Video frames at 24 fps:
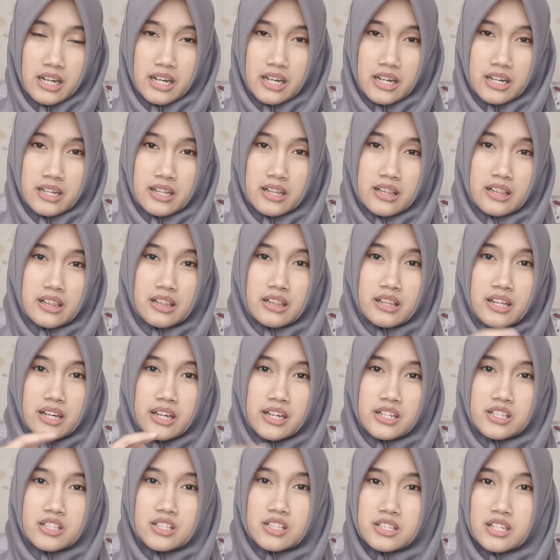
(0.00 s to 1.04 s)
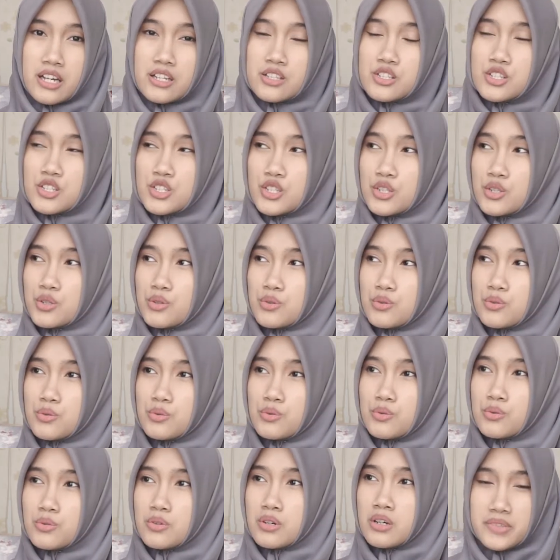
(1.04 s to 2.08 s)
and they tend
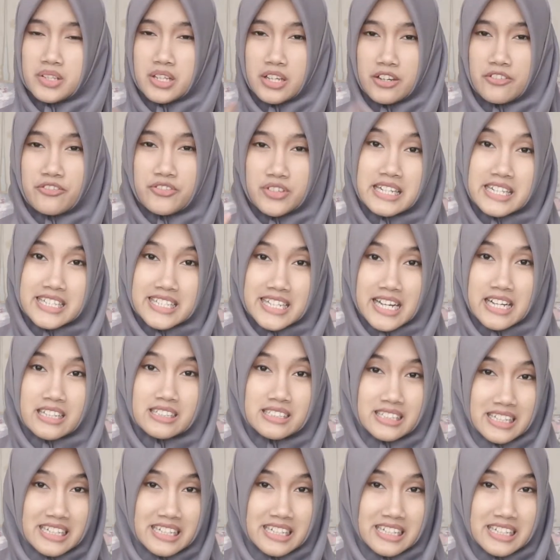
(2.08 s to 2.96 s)
to give detailed